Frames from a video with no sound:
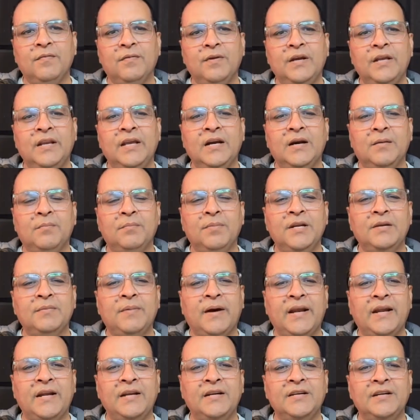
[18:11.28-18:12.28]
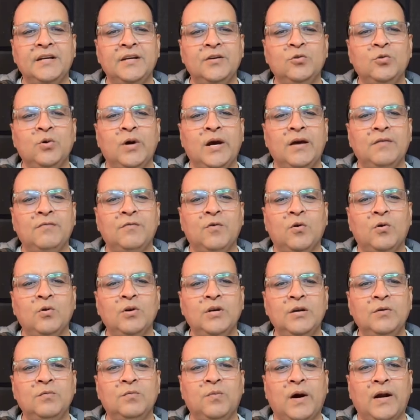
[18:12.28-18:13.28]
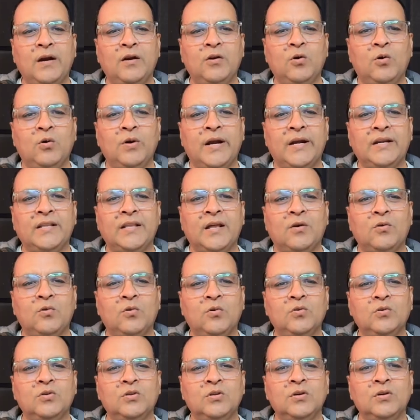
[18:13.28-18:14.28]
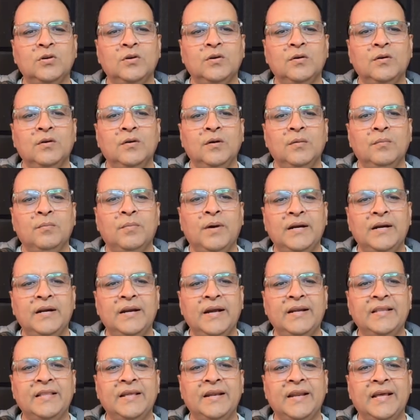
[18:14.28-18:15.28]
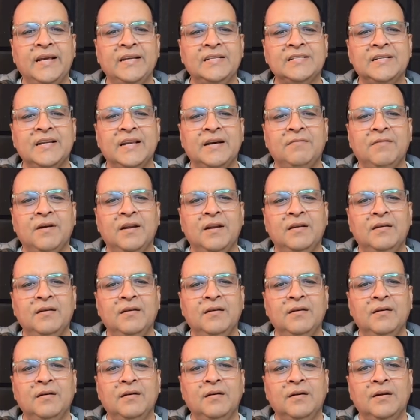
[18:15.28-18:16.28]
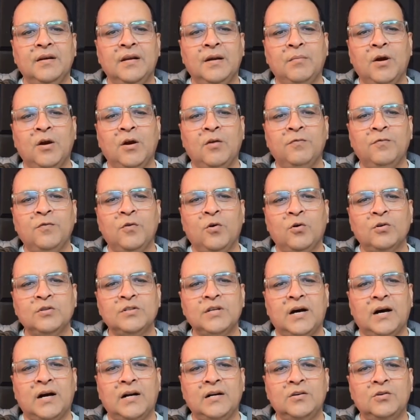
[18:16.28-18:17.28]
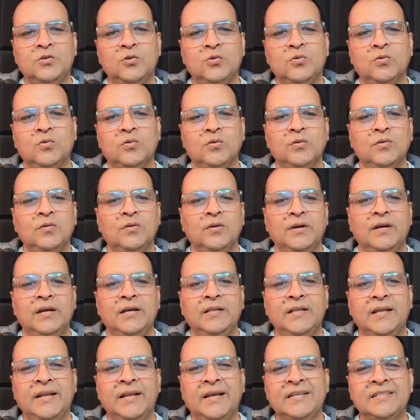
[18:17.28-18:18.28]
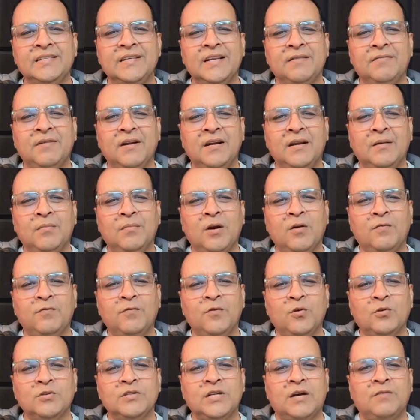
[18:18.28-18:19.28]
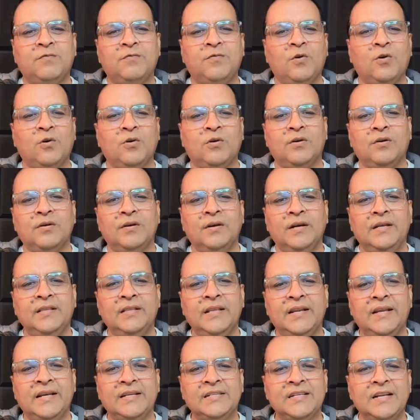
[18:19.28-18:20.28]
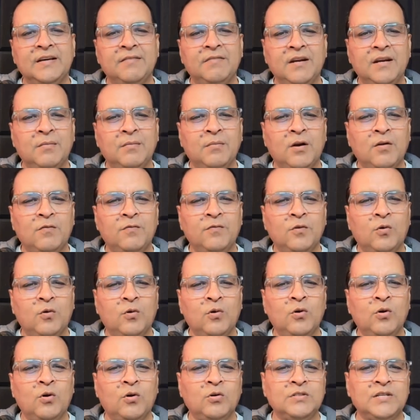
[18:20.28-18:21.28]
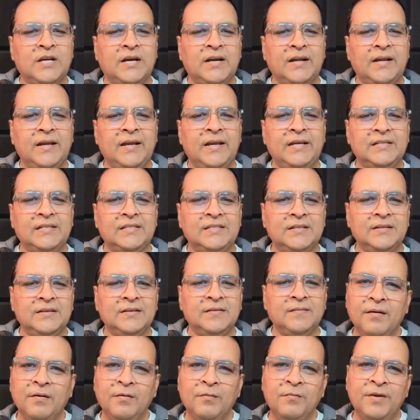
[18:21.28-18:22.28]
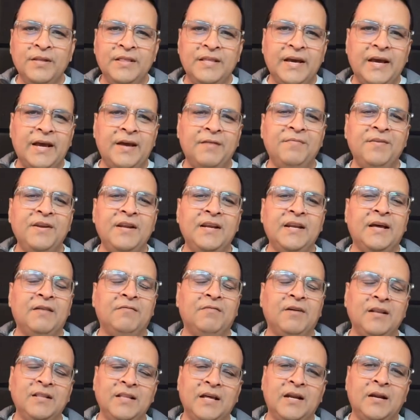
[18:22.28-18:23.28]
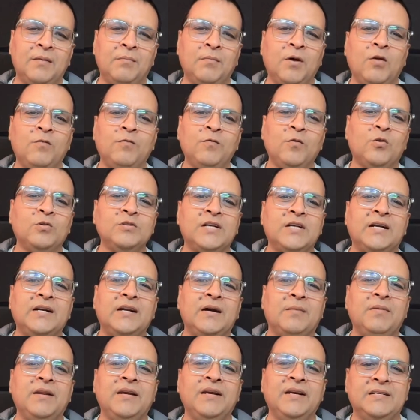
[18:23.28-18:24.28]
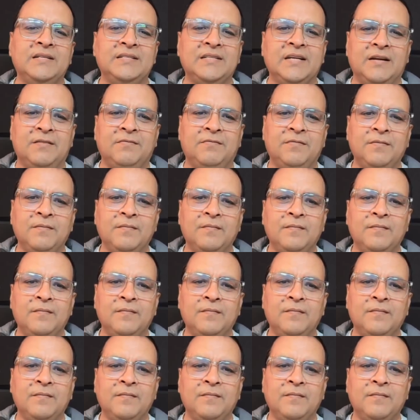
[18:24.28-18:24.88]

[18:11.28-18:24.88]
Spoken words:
In a complete binary tree, you have only one node at the root, but at the next level, number of nodes are 2. In the next level, number of nodes are 4. In the next level, number of nodes are 8. With every level, the number of nodes are doubling itself.